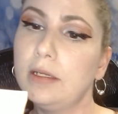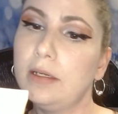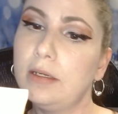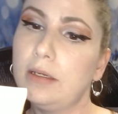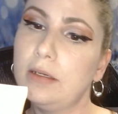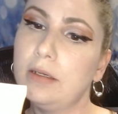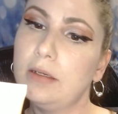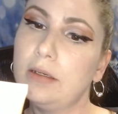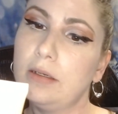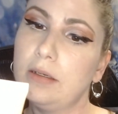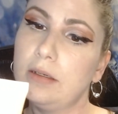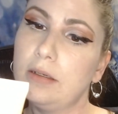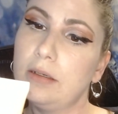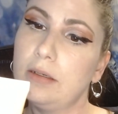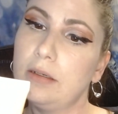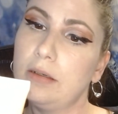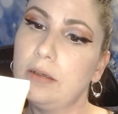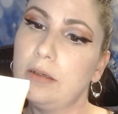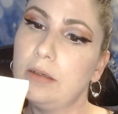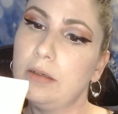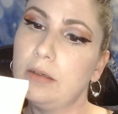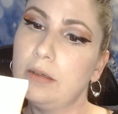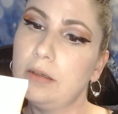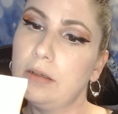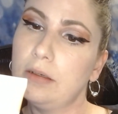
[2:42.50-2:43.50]

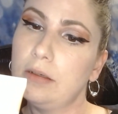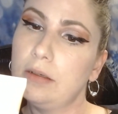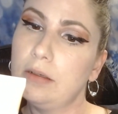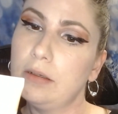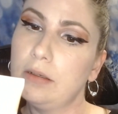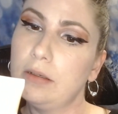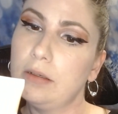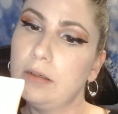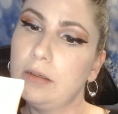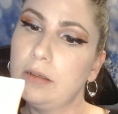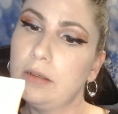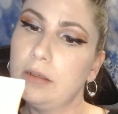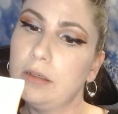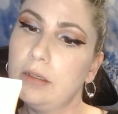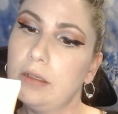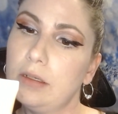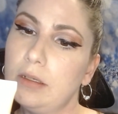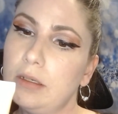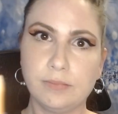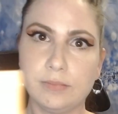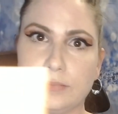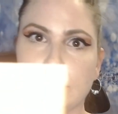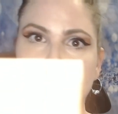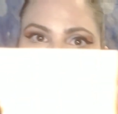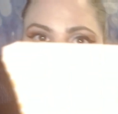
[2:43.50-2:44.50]

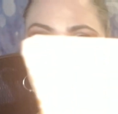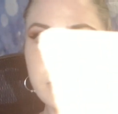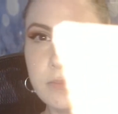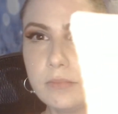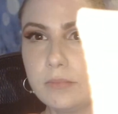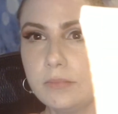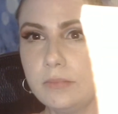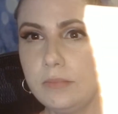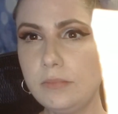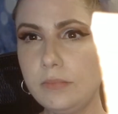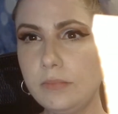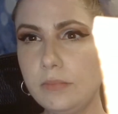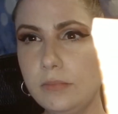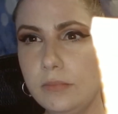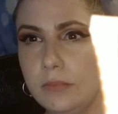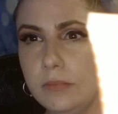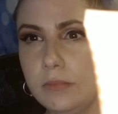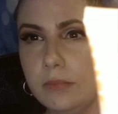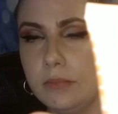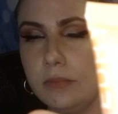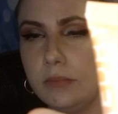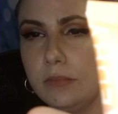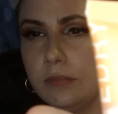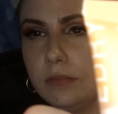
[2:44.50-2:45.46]
Nothing is said.